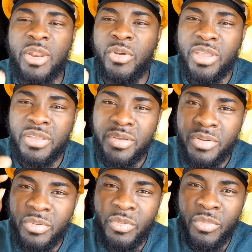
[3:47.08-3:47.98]
anyway
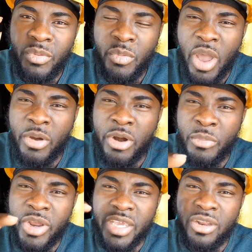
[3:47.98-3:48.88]
I'm gonna
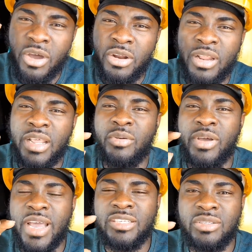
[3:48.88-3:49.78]
break it down and let you
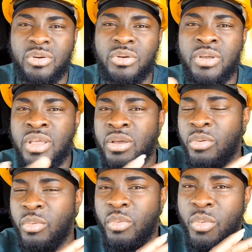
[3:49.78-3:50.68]
guys know
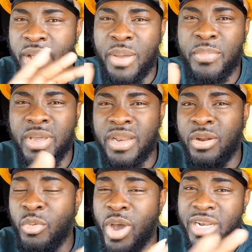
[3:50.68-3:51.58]
what happened
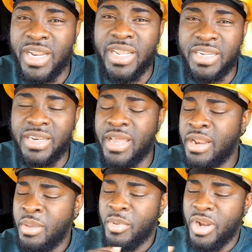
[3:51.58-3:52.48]
and why did I did that
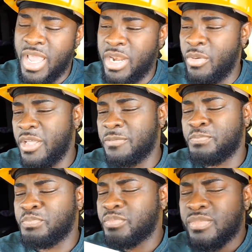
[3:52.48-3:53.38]
but anyway
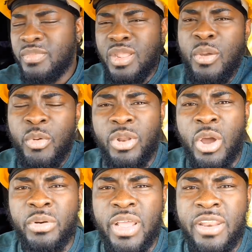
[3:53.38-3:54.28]

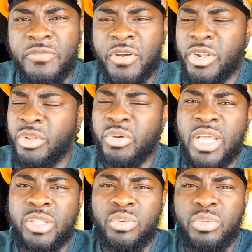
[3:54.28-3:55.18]
without any further ado
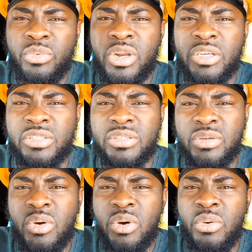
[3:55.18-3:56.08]
let us
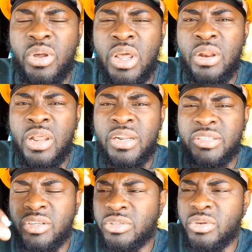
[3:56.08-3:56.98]
go let, let
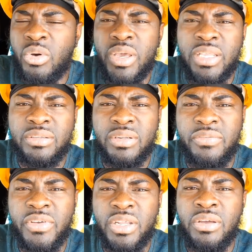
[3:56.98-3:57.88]
us just go into
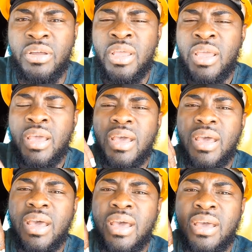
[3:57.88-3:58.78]
the video
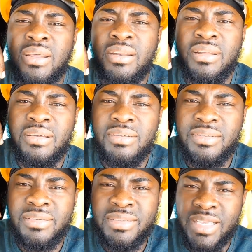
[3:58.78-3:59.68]
and
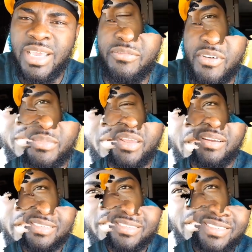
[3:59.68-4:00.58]
take it from there.
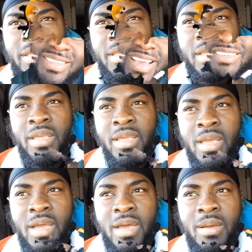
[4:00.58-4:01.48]

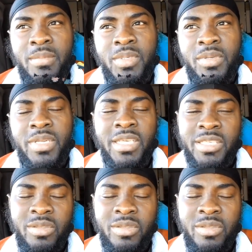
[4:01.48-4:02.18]
Um, so this